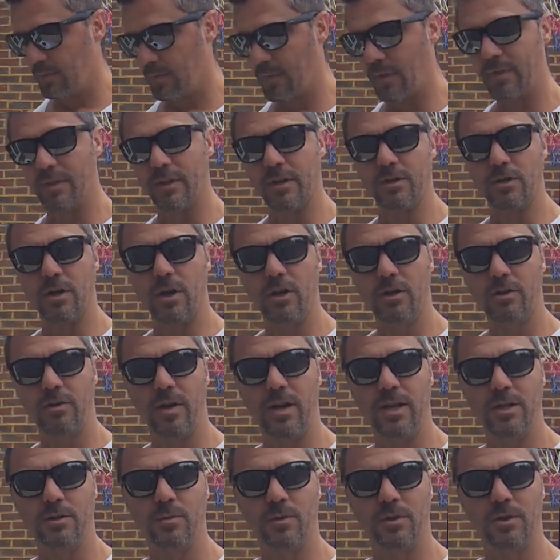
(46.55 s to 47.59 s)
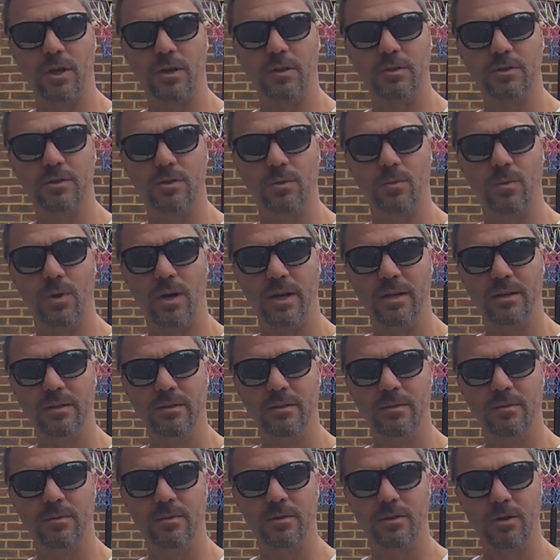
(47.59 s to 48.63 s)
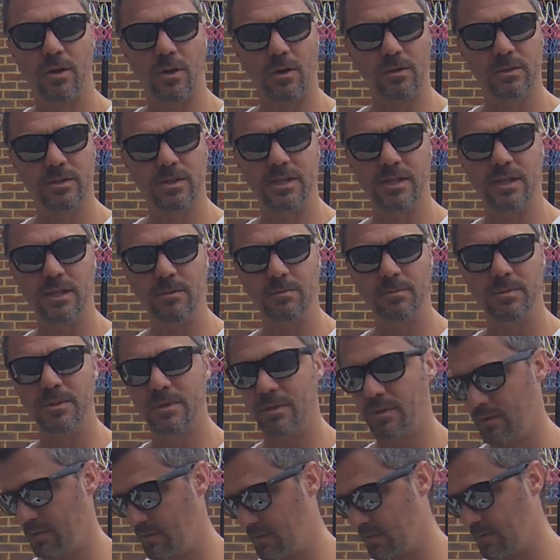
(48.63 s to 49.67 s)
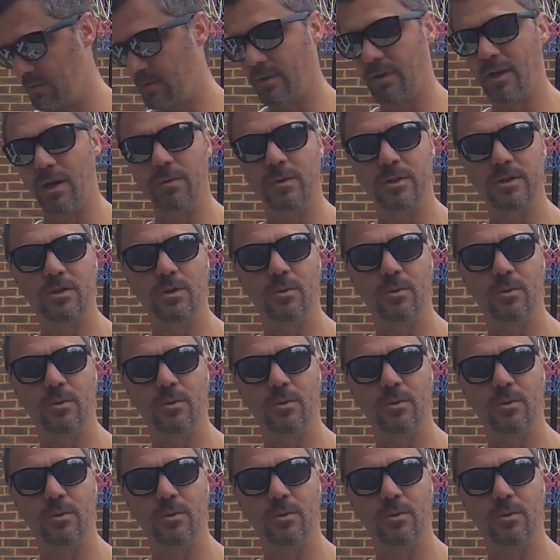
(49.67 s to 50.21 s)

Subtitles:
The dark grains will go into one, cold steeped, go into